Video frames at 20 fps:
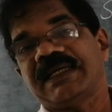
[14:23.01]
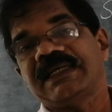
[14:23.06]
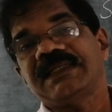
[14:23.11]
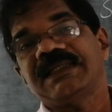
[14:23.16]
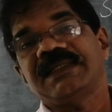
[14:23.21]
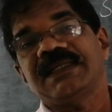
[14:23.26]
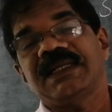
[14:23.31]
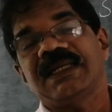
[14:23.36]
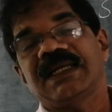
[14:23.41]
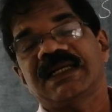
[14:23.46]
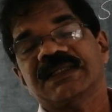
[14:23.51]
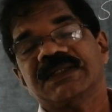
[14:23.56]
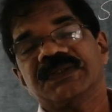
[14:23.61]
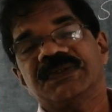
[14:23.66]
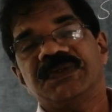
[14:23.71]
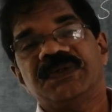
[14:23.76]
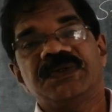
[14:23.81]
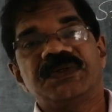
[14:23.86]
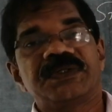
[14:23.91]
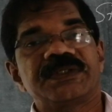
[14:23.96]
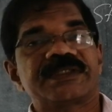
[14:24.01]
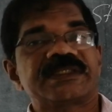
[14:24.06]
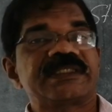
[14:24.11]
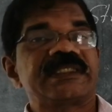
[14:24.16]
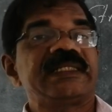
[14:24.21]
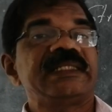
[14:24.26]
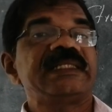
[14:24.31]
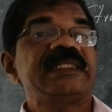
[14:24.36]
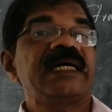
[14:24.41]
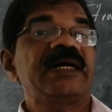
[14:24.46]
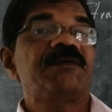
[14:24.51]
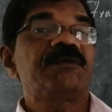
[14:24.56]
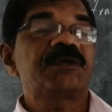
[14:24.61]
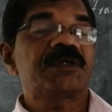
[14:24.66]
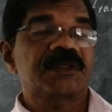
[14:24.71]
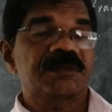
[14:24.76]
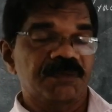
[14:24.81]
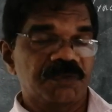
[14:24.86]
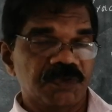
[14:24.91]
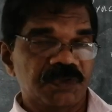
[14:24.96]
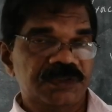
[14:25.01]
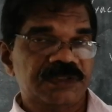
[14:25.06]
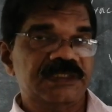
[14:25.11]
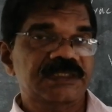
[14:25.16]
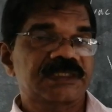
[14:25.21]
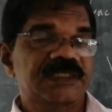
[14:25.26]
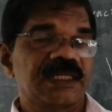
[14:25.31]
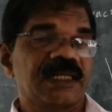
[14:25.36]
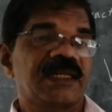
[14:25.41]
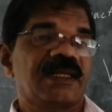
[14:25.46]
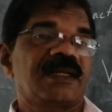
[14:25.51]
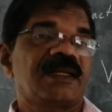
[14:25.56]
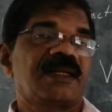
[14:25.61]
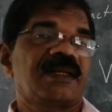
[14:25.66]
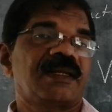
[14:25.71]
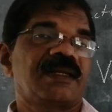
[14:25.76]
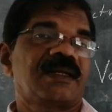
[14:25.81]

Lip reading: 8 electrons in the outermost shell.